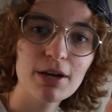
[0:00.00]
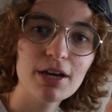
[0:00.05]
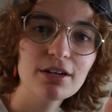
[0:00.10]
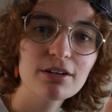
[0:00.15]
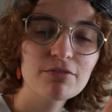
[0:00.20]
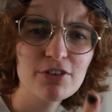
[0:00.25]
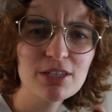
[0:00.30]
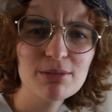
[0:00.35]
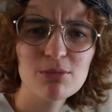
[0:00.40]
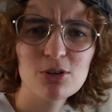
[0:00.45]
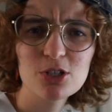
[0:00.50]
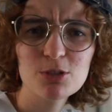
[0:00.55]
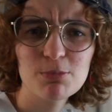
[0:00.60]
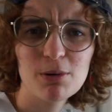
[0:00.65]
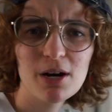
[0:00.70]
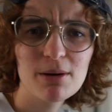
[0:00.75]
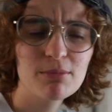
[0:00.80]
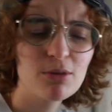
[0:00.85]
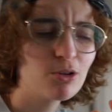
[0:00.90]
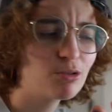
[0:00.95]
And for the most
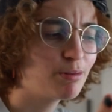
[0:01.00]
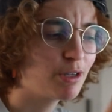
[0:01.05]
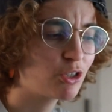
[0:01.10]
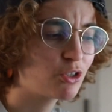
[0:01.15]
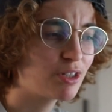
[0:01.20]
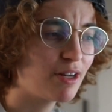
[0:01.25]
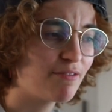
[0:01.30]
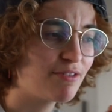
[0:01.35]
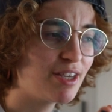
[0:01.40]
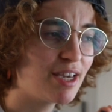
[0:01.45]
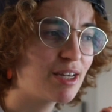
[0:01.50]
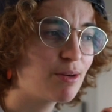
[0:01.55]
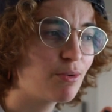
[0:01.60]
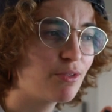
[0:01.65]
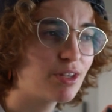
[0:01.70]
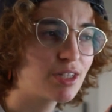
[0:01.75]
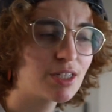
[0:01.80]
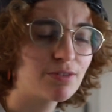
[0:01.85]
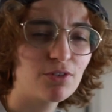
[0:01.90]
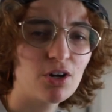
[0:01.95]
part, most pictures I've taken with
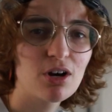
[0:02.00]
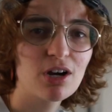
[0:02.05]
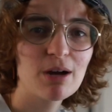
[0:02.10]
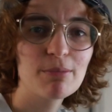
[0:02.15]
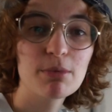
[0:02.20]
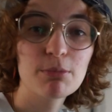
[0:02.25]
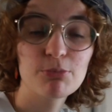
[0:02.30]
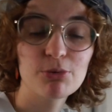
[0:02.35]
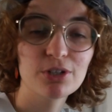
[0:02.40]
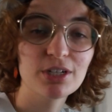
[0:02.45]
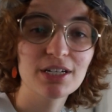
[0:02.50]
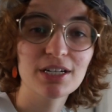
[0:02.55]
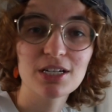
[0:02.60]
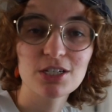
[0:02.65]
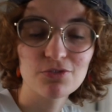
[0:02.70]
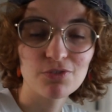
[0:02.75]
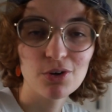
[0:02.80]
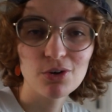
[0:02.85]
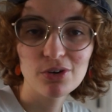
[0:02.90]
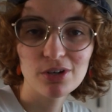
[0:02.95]
this have all come in pretty
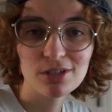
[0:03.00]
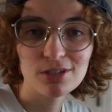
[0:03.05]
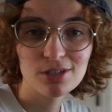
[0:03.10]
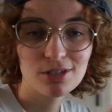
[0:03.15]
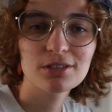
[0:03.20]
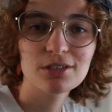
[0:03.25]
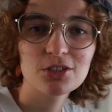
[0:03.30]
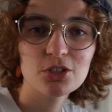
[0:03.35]
nice focus.